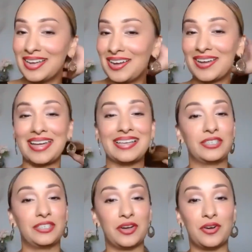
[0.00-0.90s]
Okay,
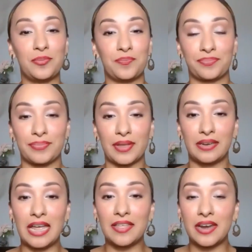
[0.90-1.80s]
so
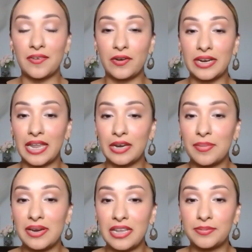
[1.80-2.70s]
now that I've already lined
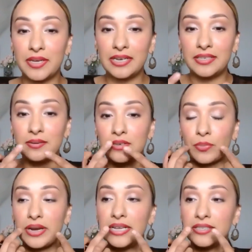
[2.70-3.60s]
my lips, I did
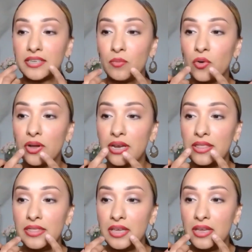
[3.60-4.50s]
bring it somewhat
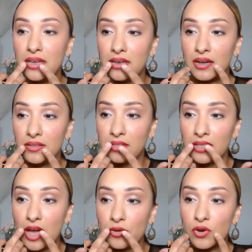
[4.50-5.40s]
on
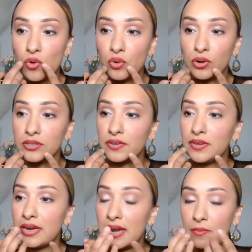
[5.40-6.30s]
the outer corners of
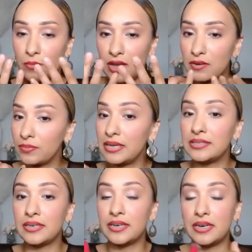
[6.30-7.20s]
it, and I kind of
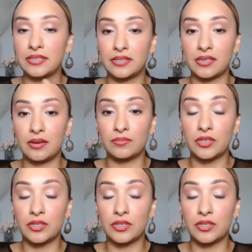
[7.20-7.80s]
blended it in some.